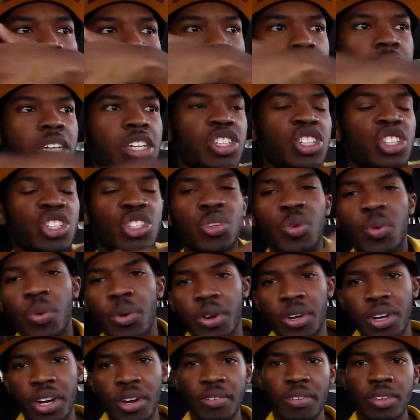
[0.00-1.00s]
such
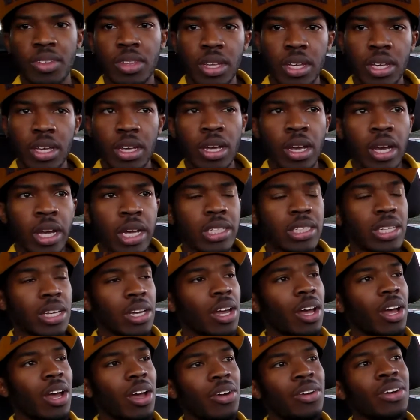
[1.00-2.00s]
store and everything? She's
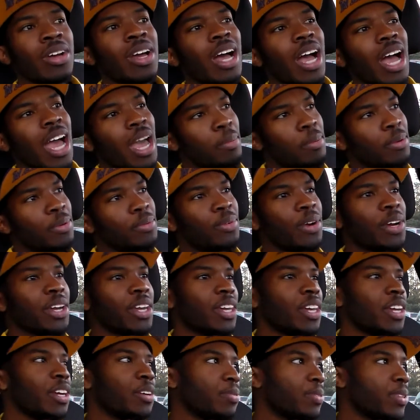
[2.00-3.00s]
like, "Oh, I've been
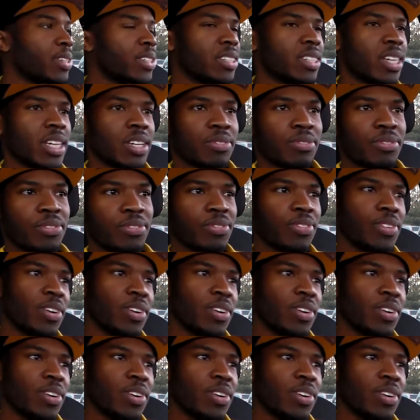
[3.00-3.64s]
working here for such